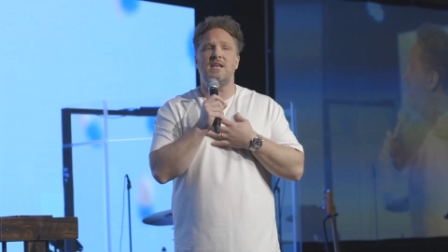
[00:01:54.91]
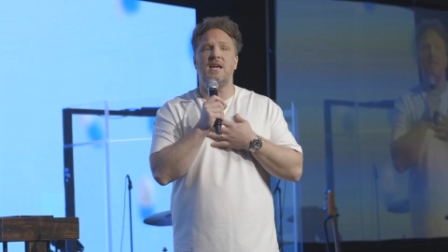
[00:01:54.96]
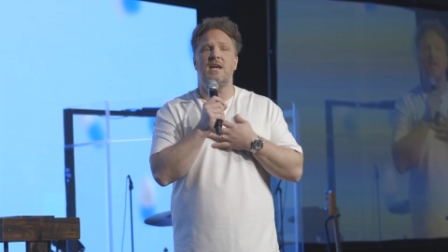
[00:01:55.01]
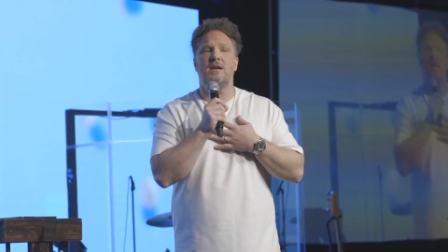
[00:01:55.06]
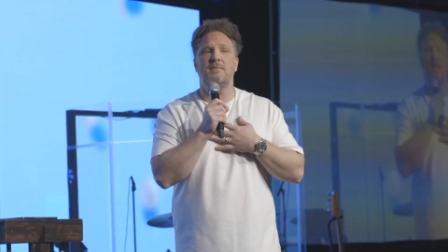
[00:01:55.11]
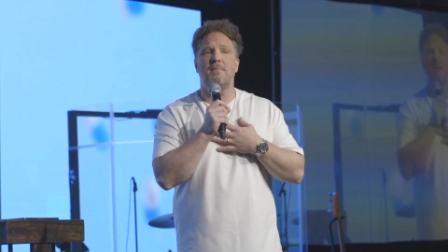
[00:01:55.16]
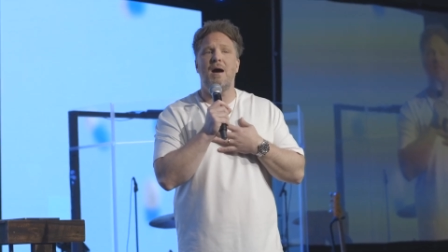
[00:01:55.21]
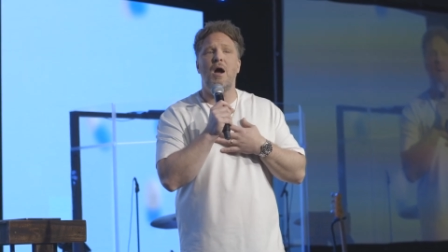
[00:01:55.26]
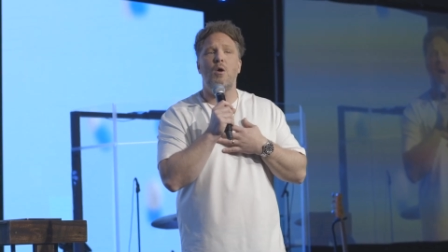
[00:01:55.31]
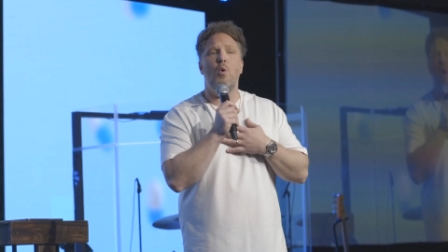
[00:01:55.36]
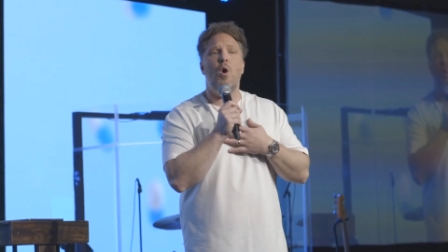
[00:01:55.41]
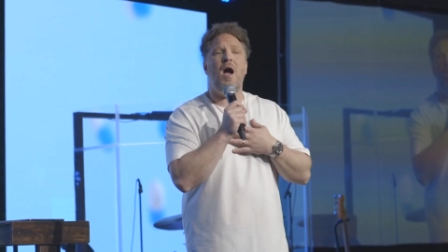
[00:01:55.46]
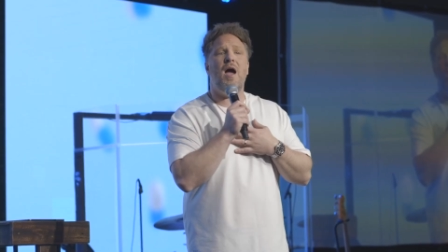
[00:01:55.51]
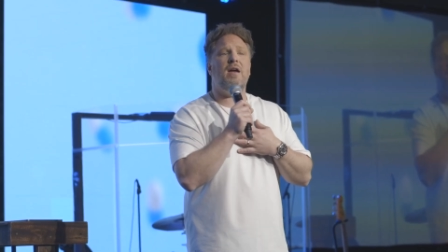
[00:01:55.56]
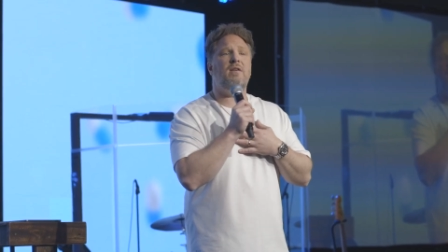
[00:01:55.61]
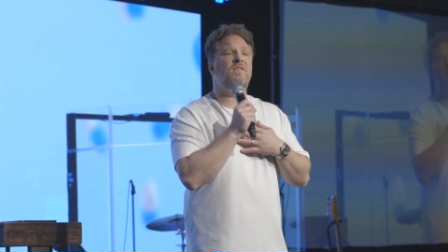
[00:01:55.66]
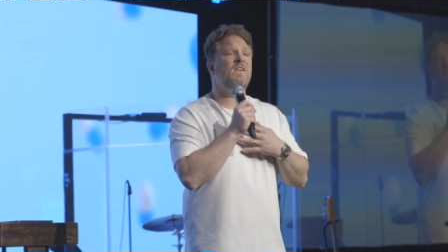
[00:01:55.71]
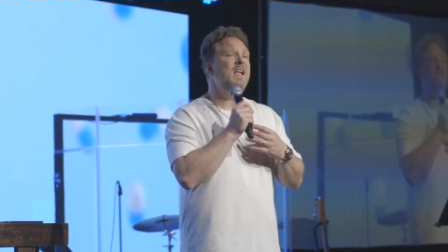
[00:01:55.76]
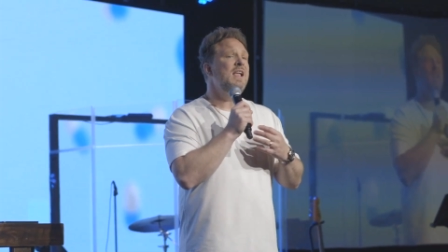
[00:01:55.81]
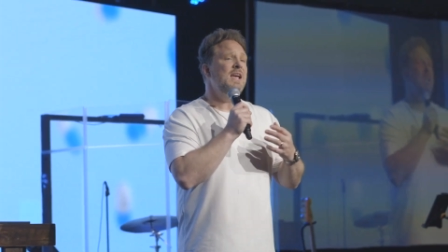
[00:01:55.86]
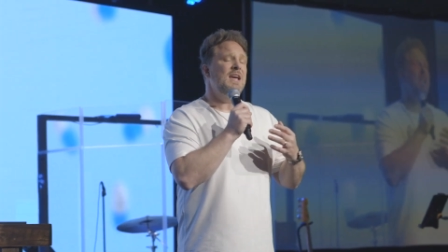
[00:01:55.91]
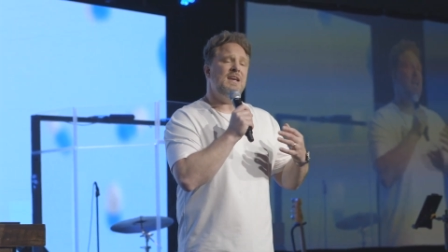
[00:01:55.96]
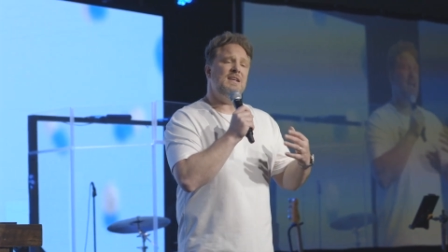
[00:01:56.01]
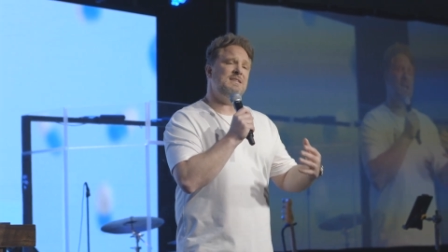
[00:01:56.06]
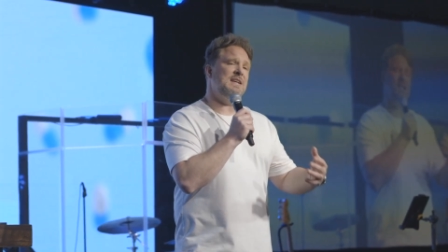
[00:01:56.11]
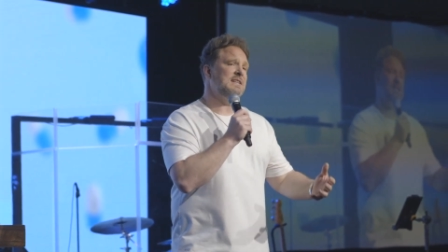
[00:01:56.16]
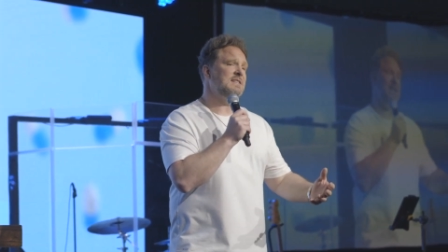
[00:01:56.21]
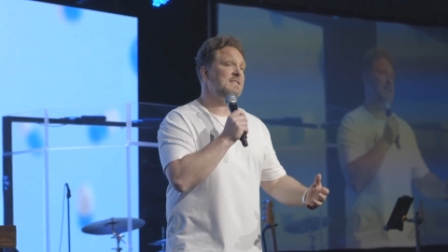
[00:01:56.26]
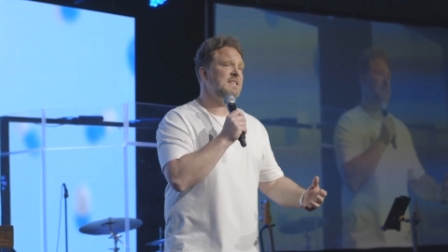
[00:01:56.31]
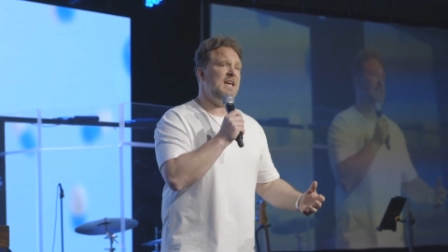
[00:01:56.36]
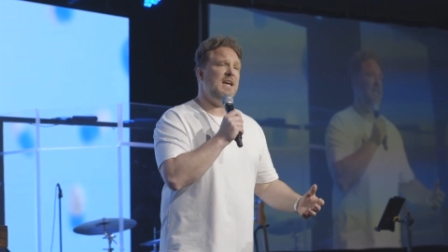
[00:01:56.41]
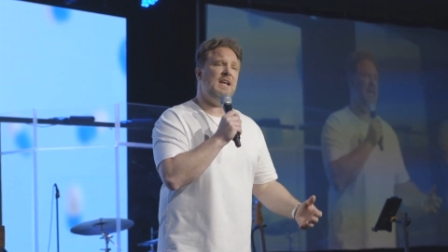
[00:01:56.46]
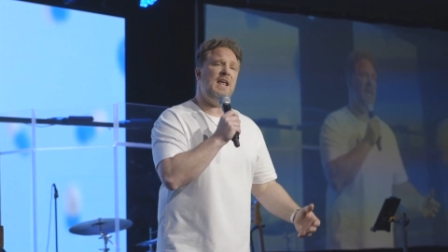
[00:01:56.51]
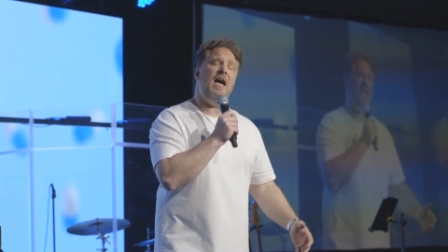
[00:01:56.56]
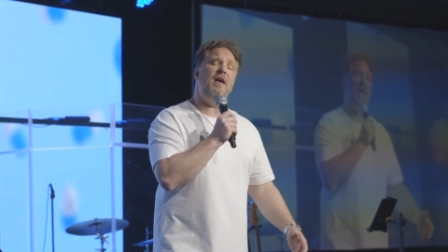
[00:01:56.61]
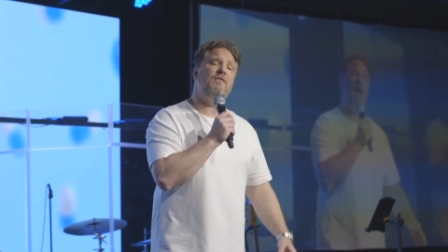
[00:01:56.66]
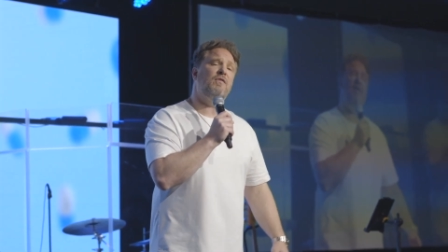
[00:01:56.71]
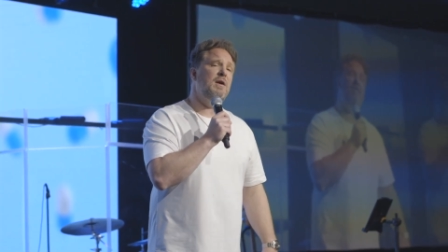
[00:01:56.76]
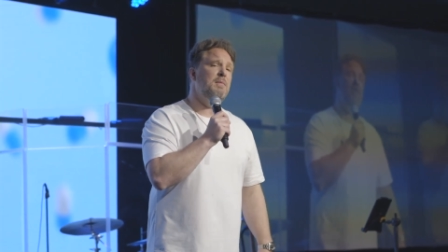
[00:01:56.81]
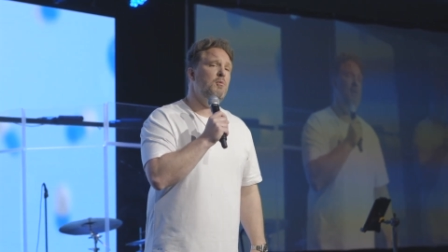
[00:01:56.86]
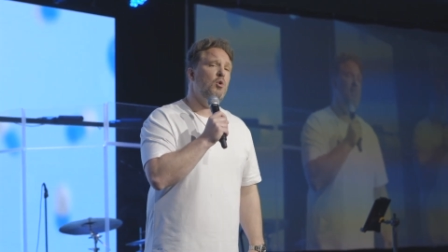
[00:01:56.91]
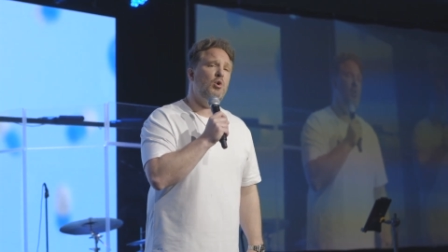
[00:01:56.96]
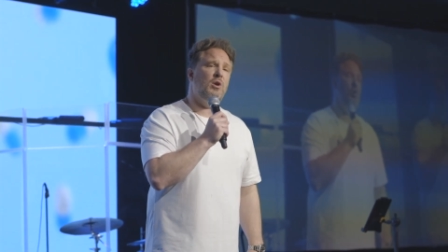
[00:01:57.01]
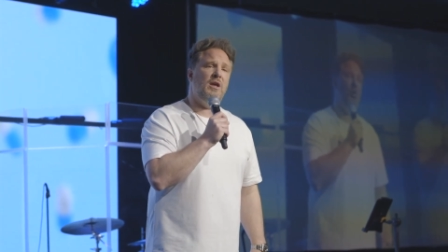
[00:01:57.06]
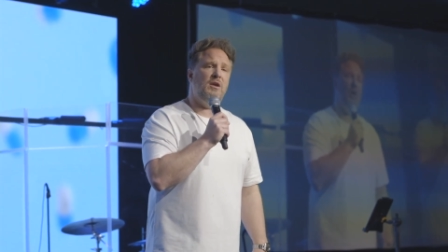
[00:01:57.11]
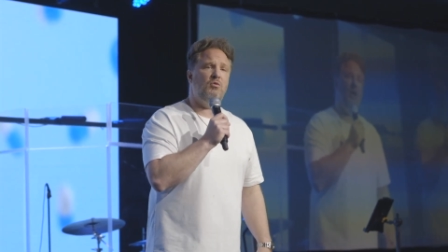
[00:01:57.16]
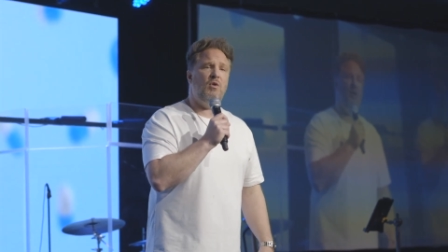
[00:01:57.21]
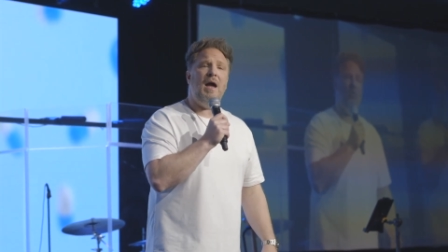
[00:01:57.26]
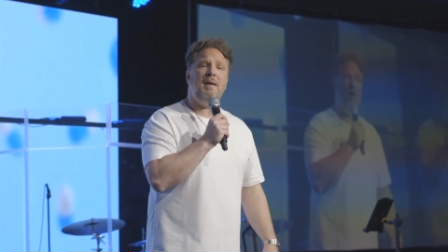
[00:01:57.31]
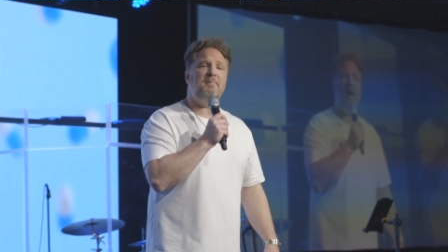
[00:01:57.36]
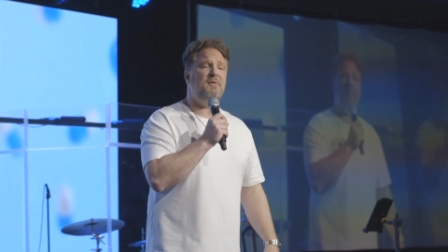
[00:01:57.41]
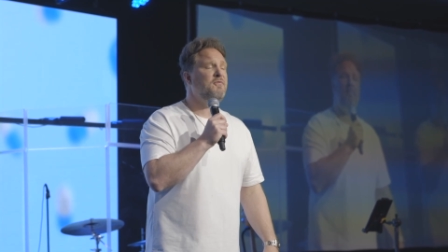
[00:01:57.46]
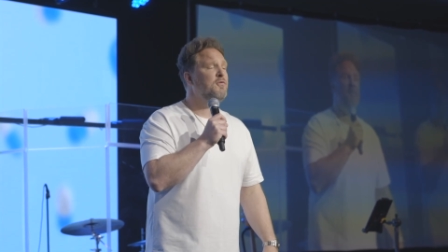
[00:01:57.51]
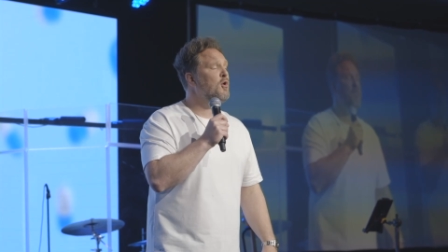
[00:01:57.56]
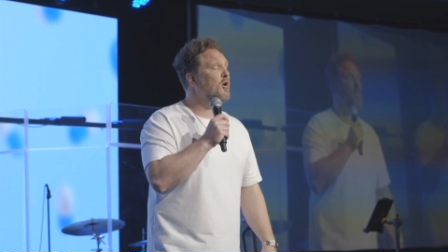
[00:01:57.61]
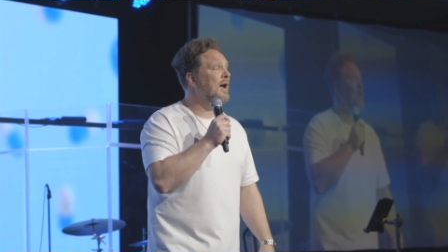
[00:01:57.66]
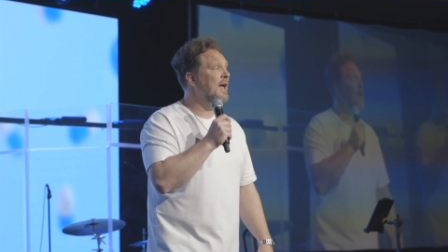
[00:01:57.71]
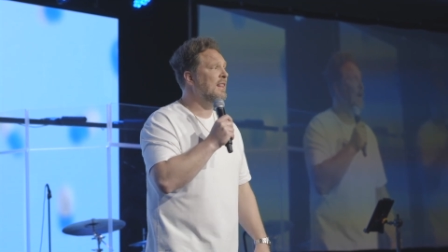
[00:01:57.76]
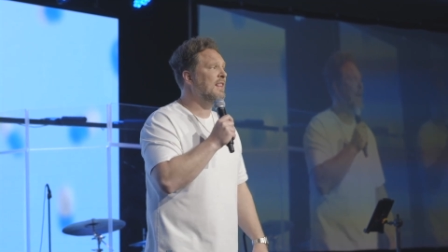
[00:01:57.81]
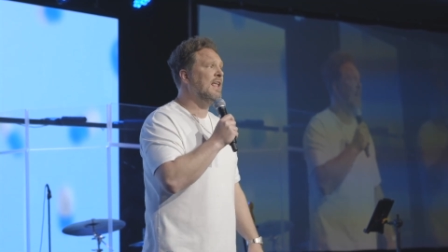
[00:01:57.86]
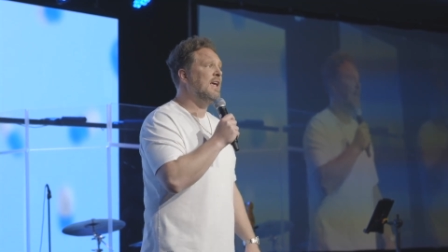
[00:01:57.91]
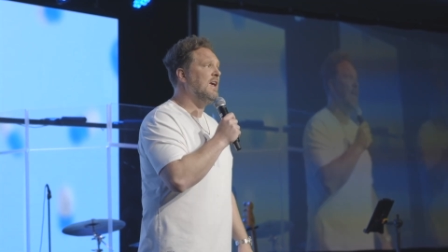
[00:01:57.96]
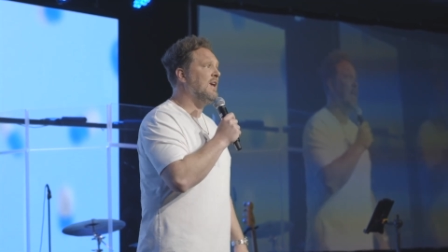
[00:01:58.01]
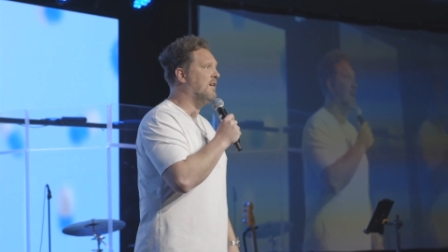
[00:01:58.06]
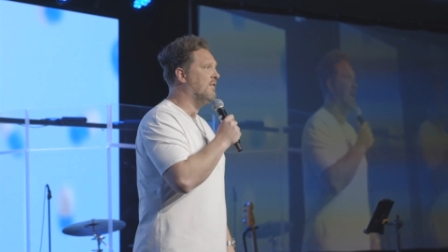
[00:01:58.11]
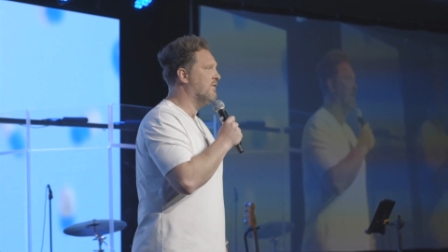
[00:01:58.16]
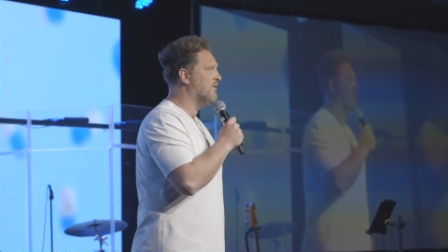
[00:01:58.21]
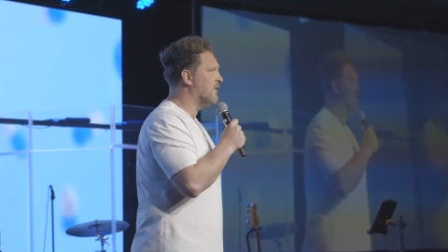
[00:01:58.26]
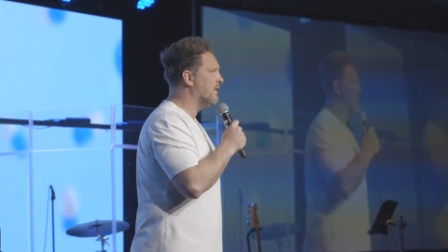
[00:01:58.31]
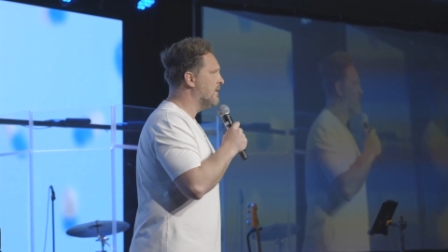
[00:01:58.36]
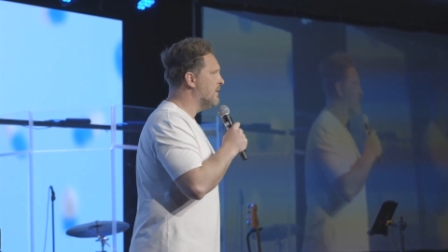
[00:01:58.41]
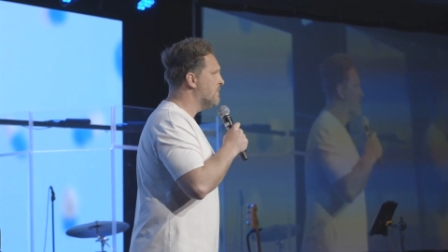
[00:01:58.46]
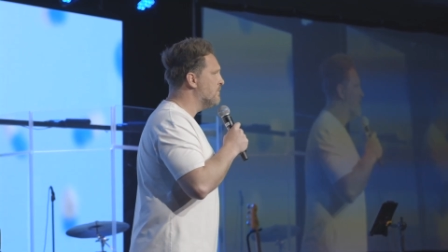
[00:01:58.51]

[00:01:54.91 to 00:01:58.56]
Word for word: in my wife is I see it every morning right before I leave.